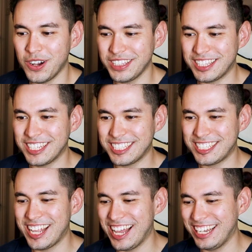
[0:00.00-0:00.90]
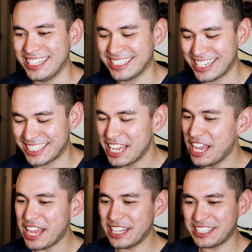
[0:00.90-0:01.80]
What the hell is this?
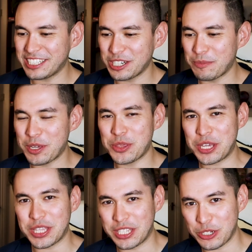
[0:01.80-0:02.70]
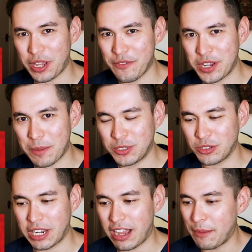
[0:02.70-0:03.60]
Is this going to be a thing that they do every
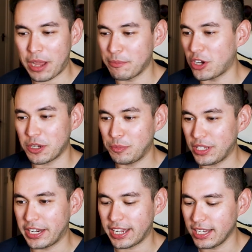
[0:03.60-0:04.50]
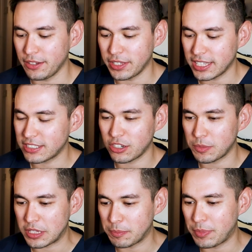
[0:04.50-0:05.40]
episode now? I'm, I'm not complaining. I love it. That's got
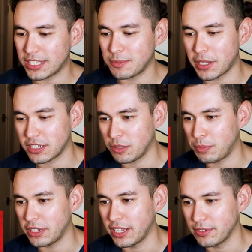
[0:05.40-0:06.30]
to be the best medical pun